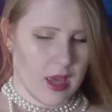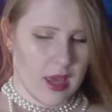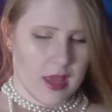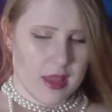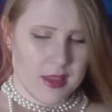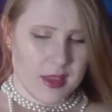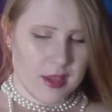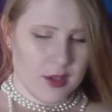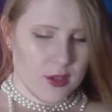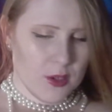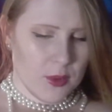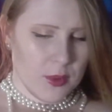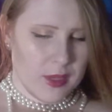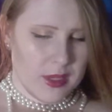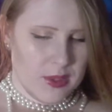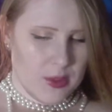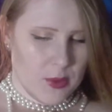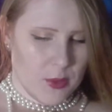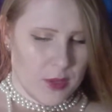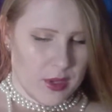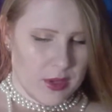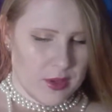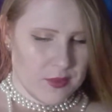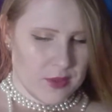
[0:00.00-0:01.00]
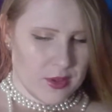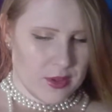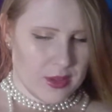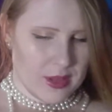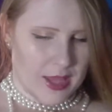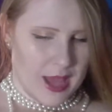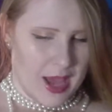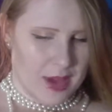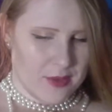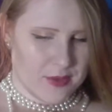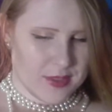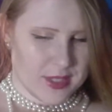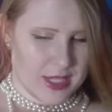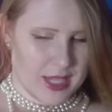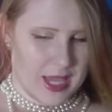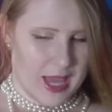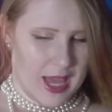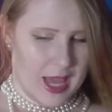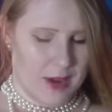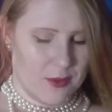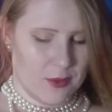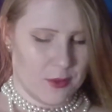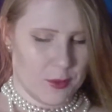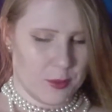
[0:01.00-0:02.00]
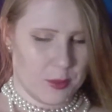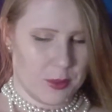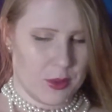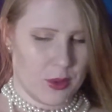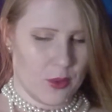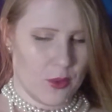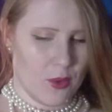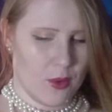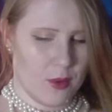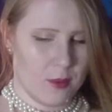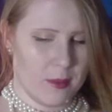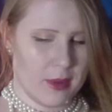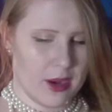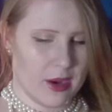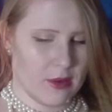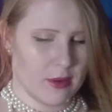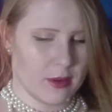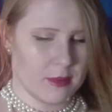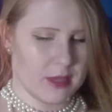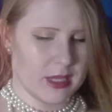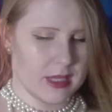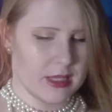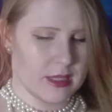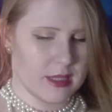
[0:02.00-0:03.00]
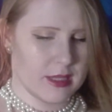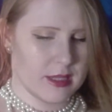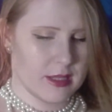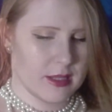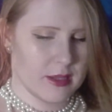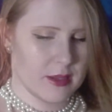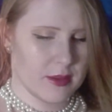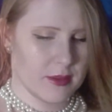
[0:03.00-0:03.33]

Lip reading: Then Queen Guinevere laughed again with pure merriment.